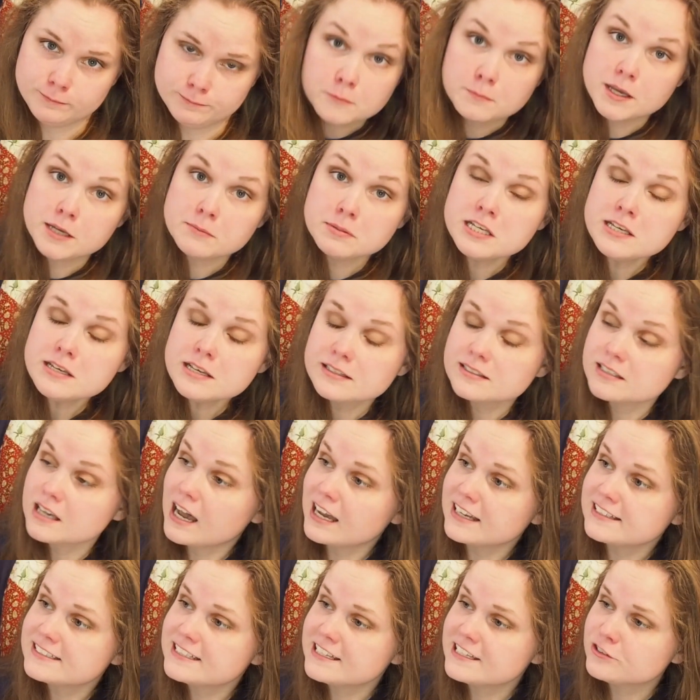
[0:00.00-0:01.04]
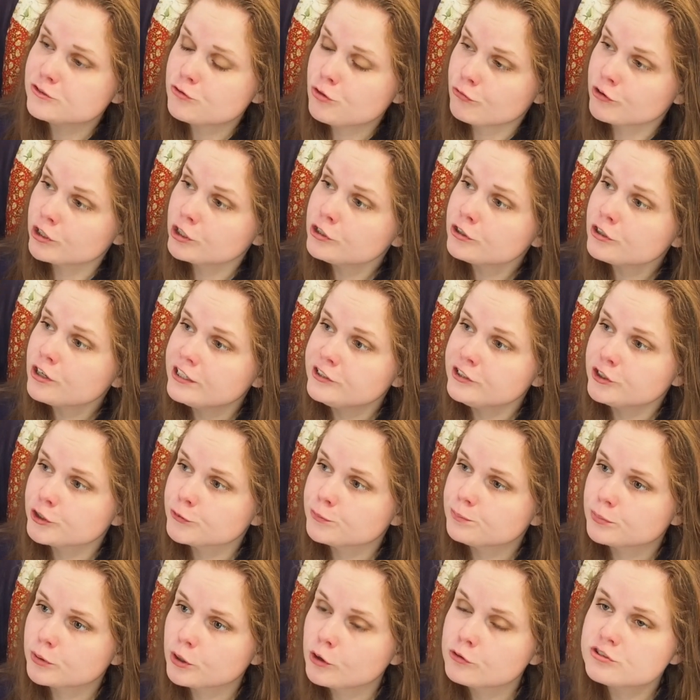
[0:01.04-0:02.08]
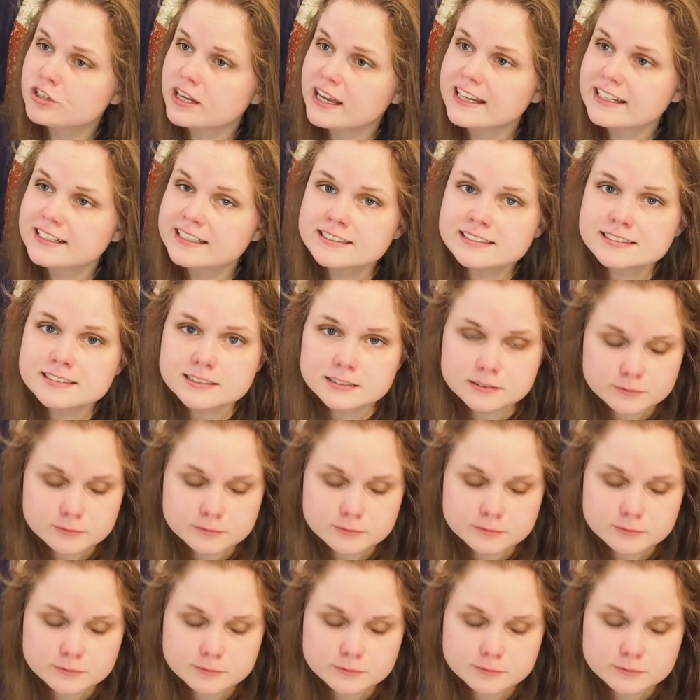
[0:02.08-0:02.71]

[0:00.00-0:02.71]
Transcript: Maybe it's a high-stakes thriller and your protagonist